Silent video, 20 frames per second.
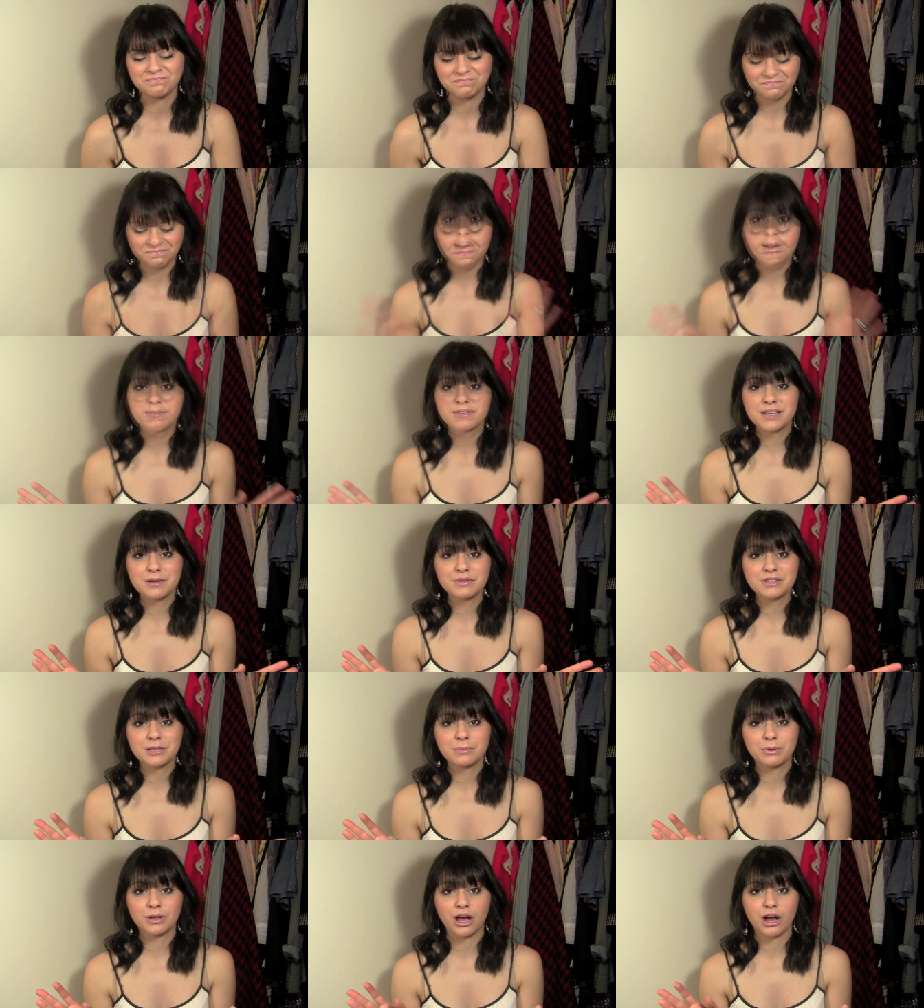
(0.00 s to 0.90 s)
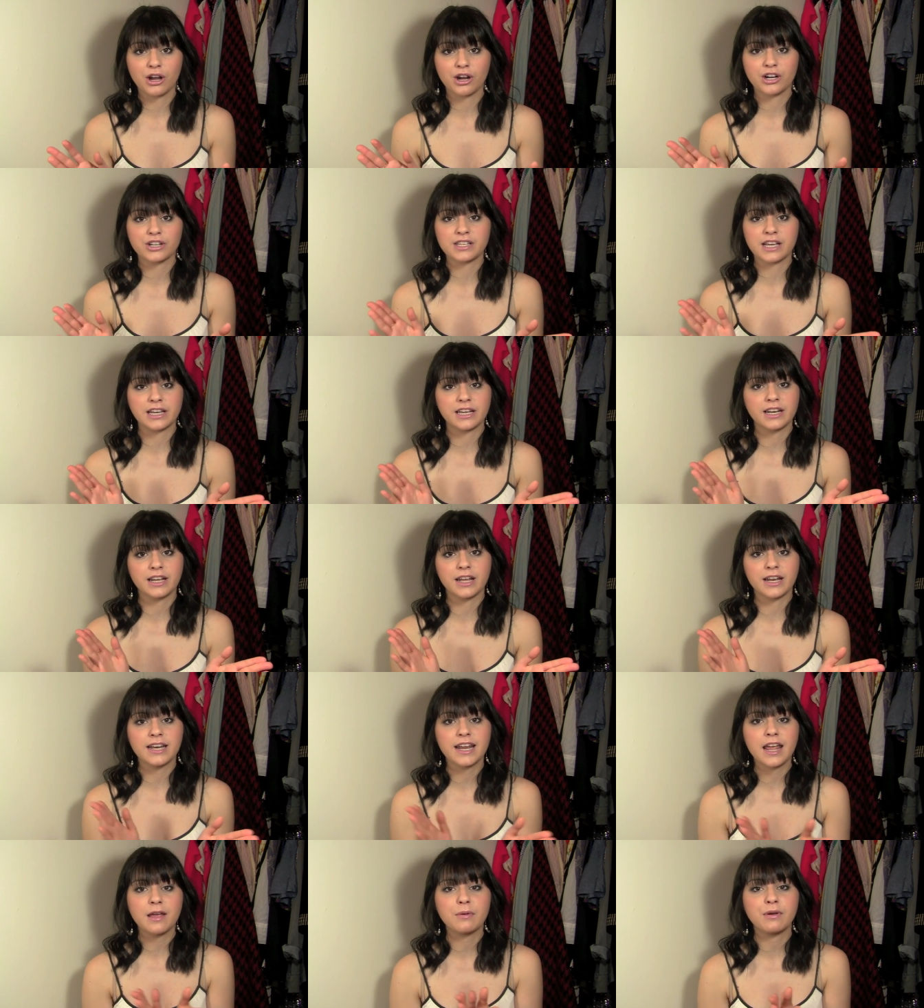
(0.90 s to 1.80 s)
So that was it with the bloggers. I'm going
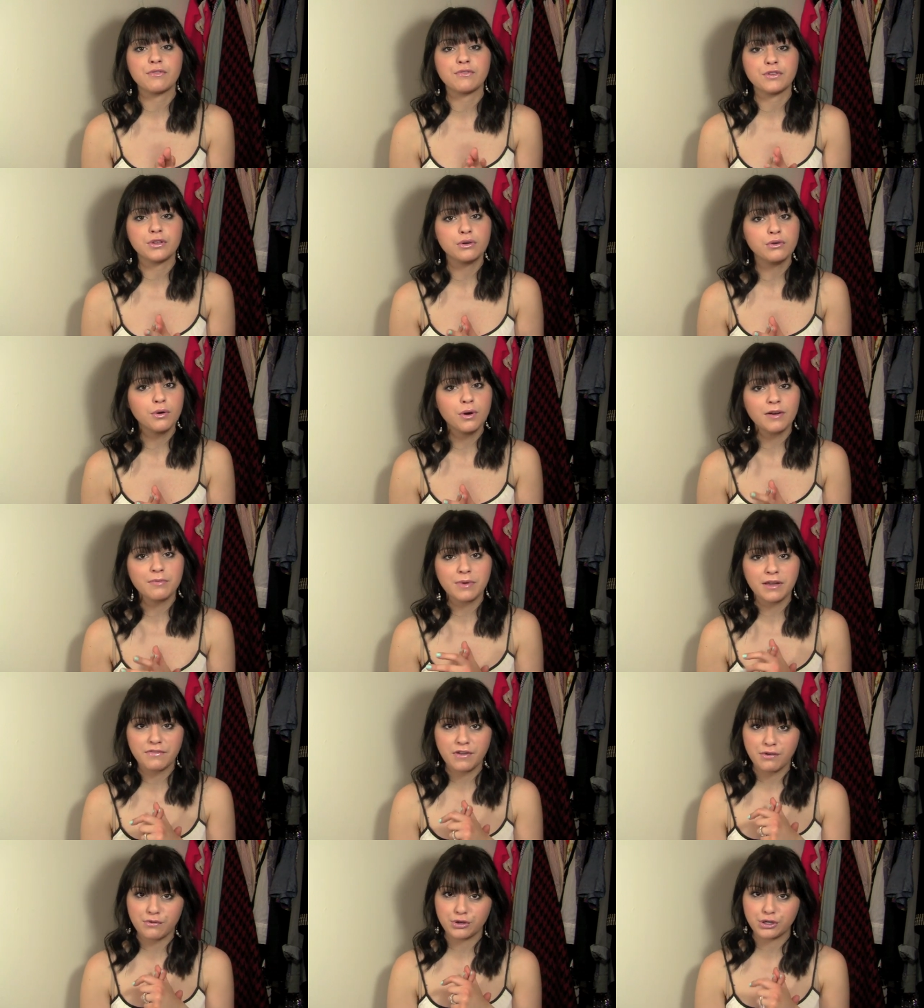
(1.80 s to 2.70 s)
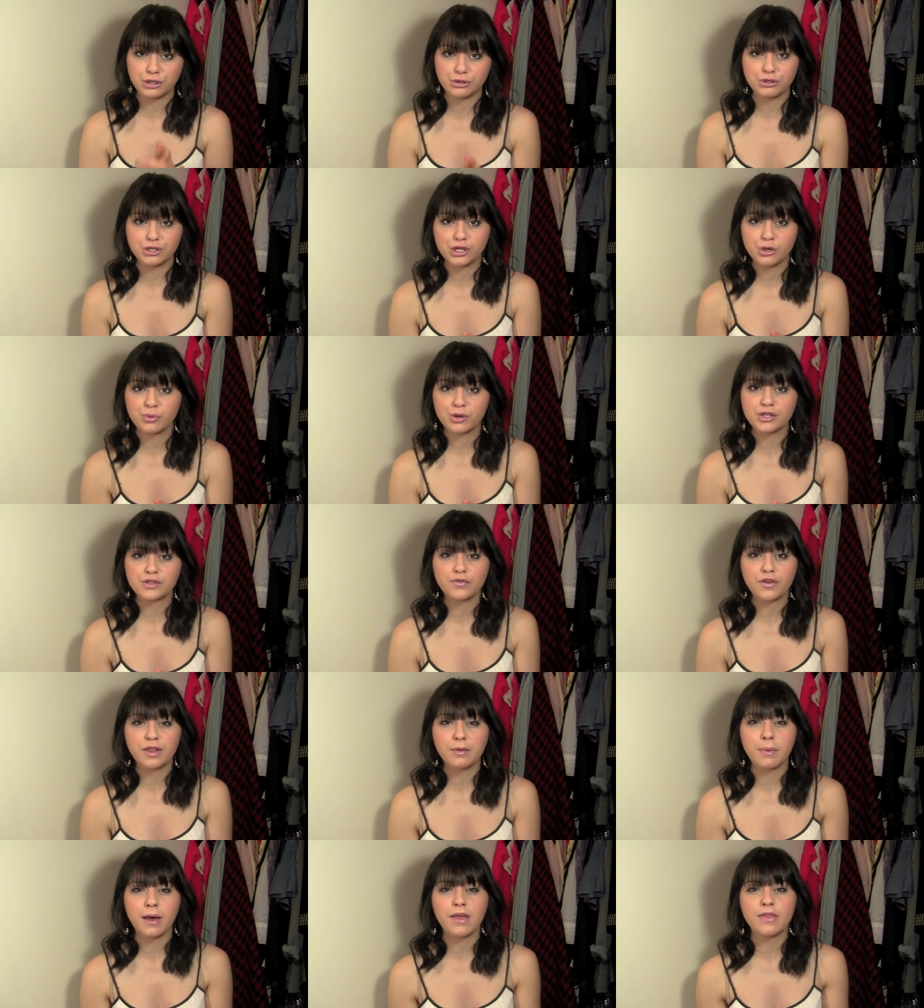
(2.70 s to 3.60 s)
to name a few of my favorite YouTubers
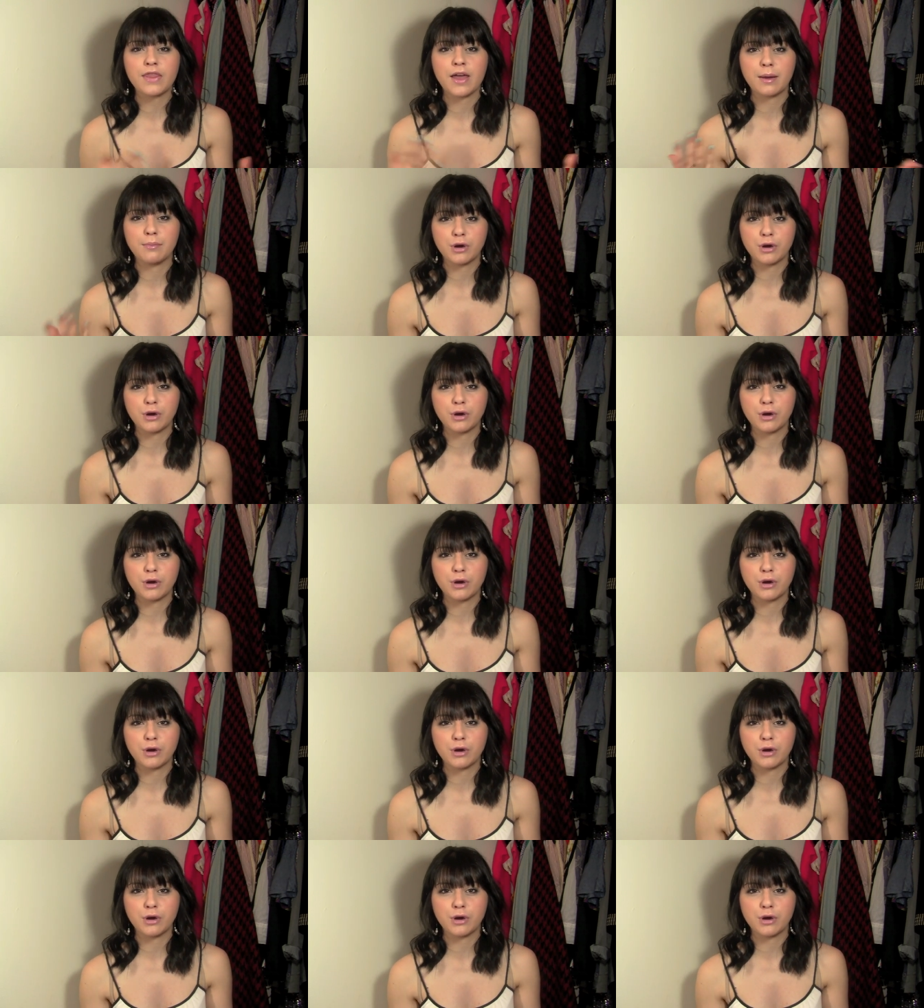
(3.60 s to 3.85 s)
for the month.